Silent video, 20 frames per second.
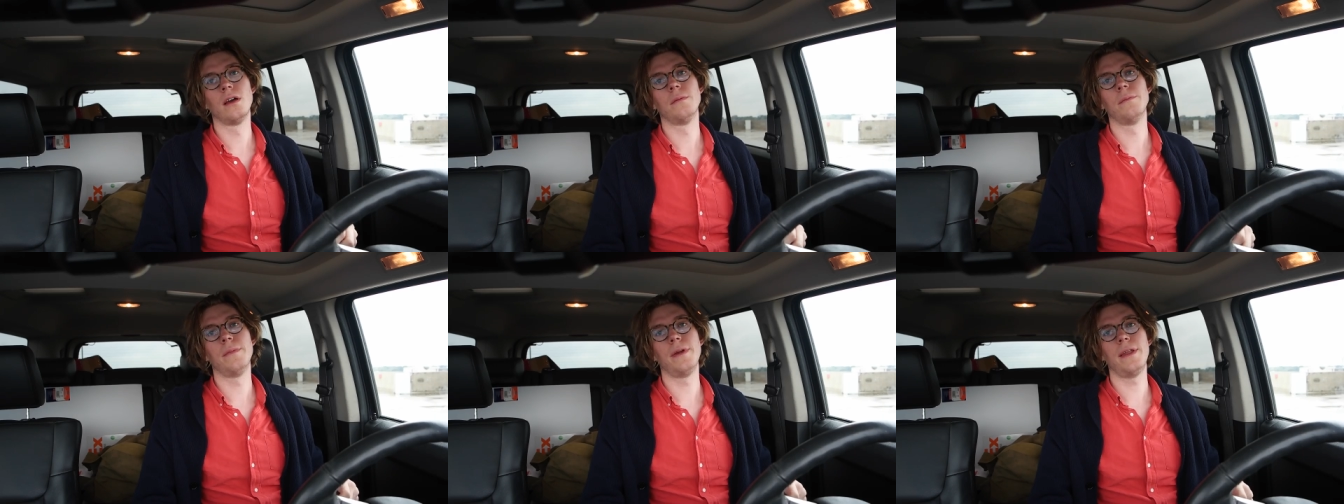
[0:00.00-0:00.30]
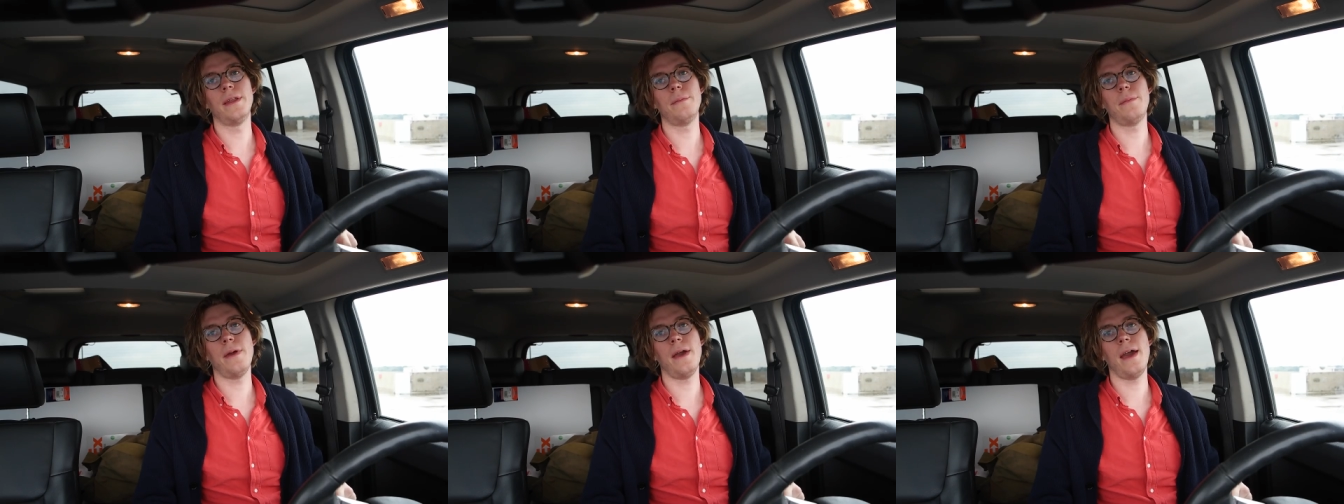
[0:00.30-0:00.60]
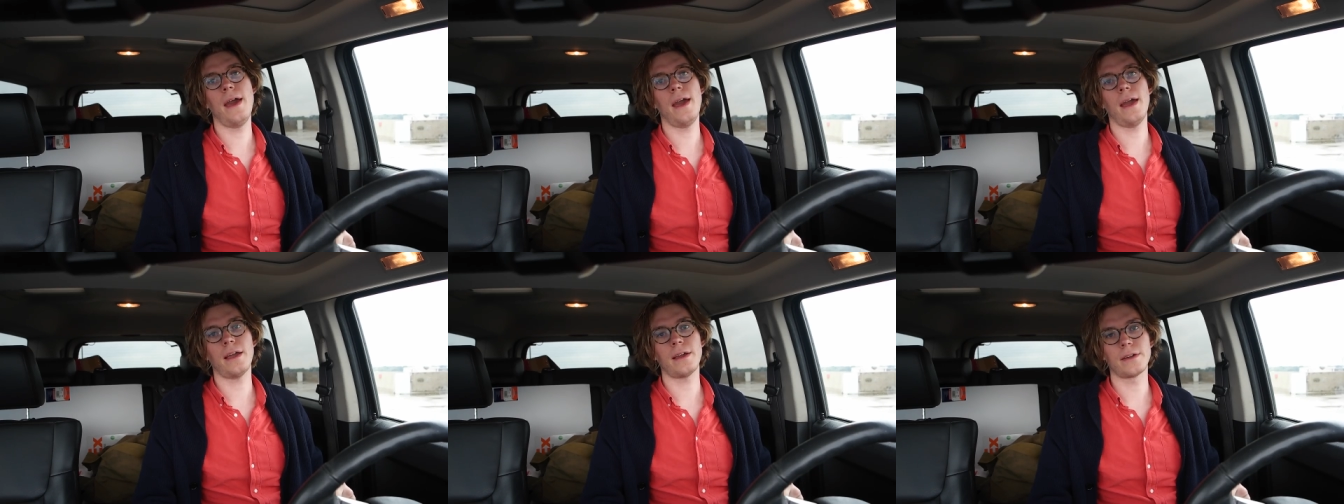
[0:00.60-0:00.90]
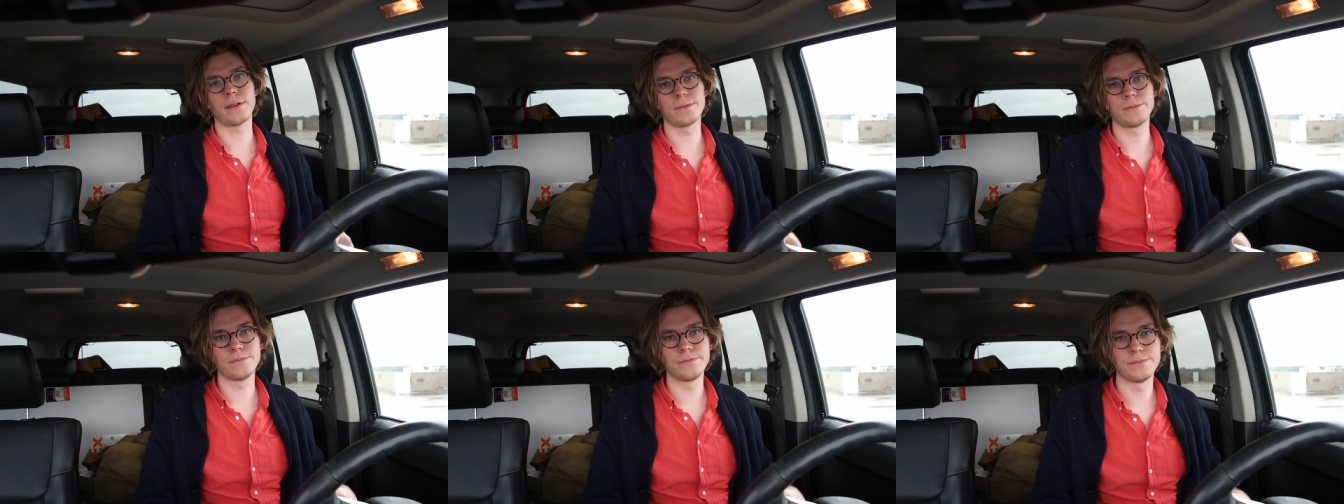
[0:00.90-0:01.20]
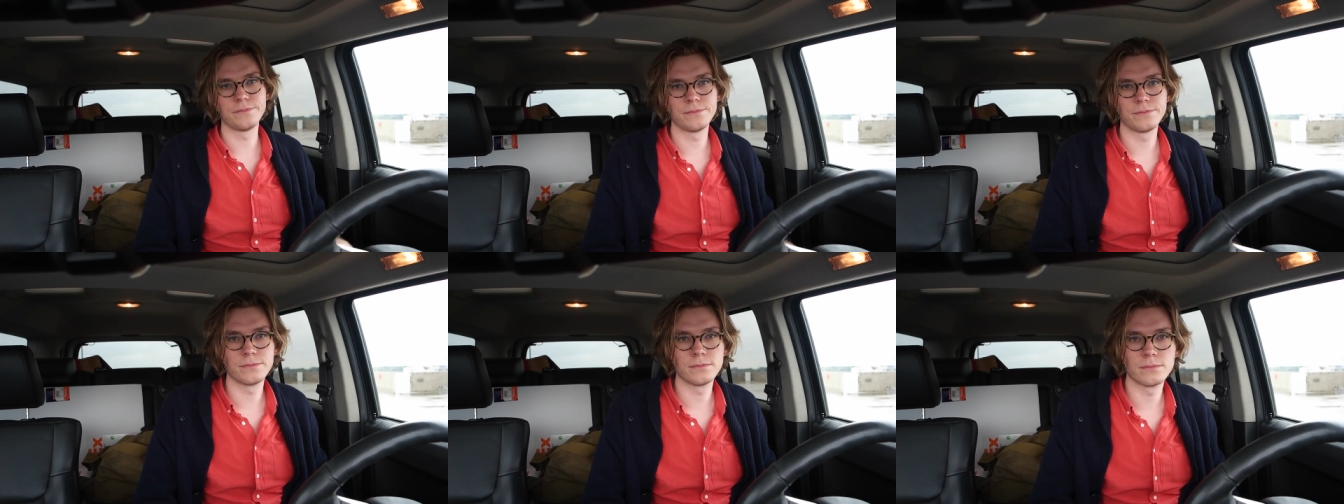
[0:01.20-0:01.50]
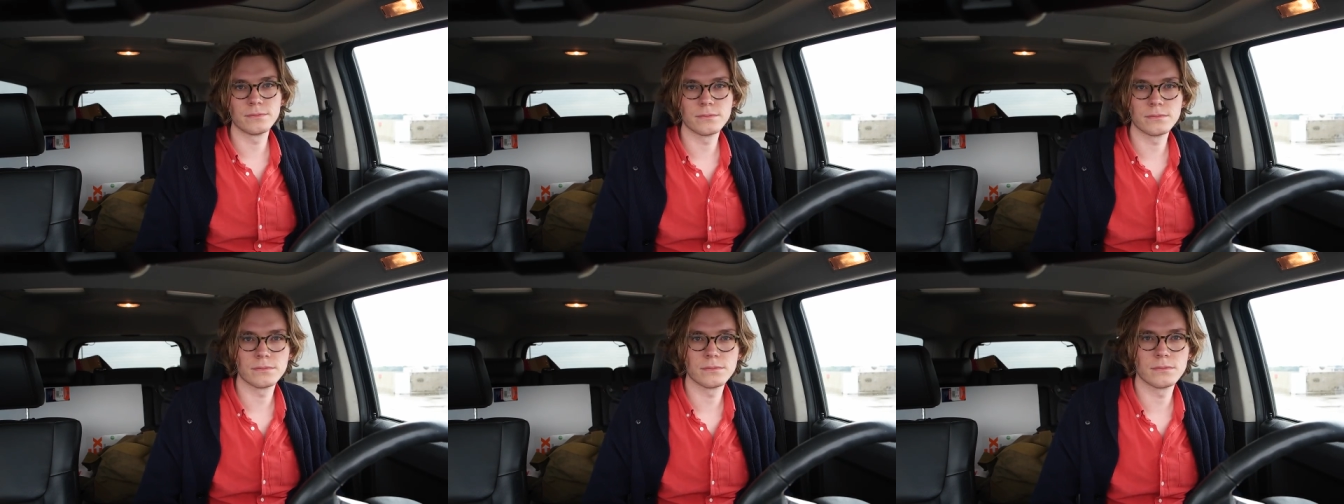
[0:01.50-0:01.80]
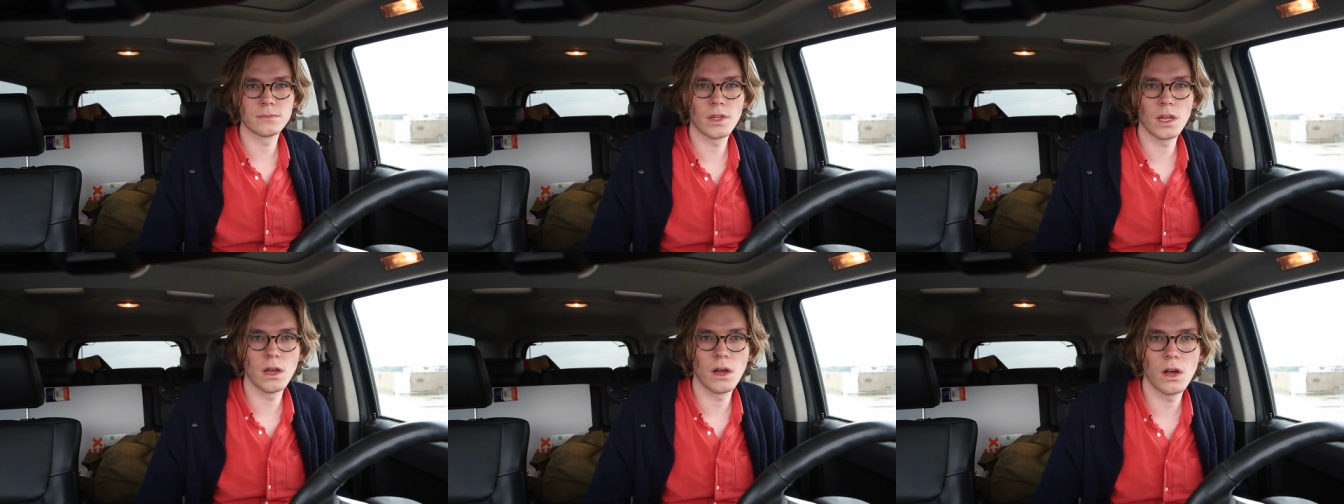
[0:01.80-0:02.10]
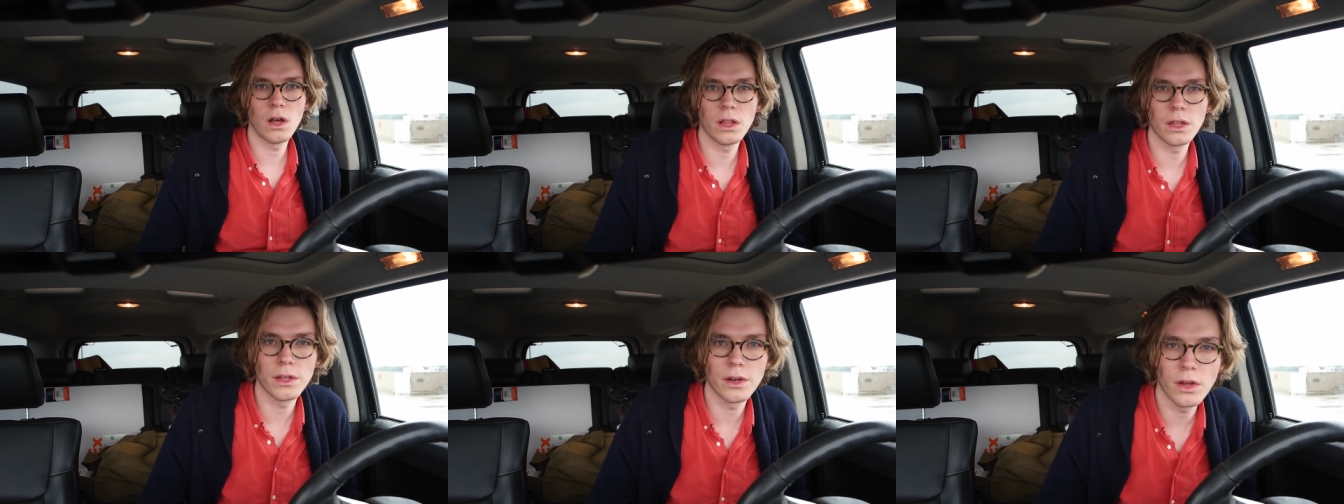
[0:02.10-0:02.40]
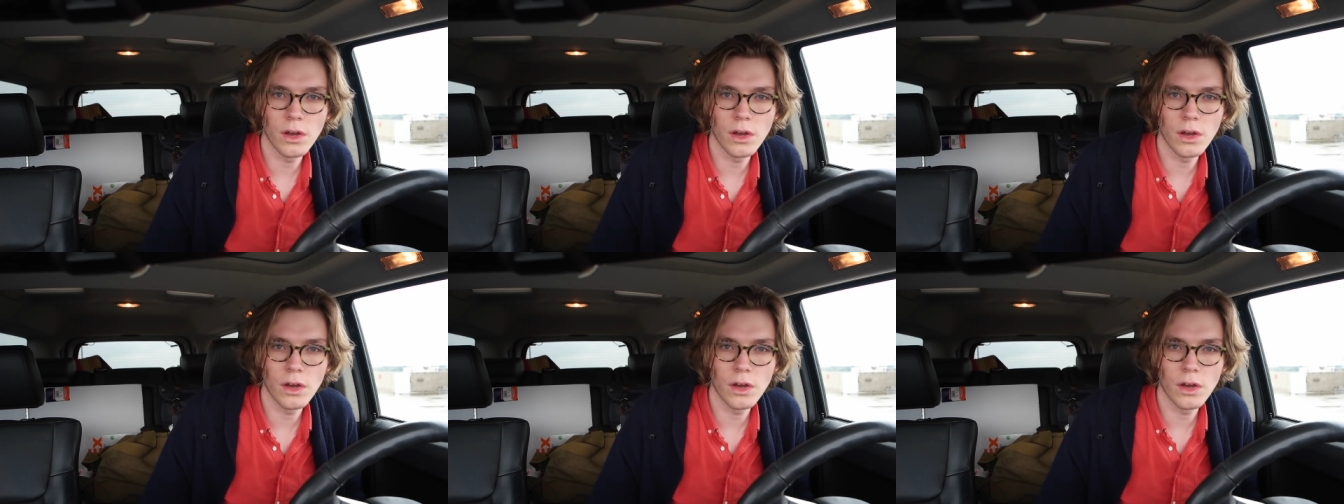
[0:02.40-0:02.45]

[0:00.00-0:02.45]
Made it back. All in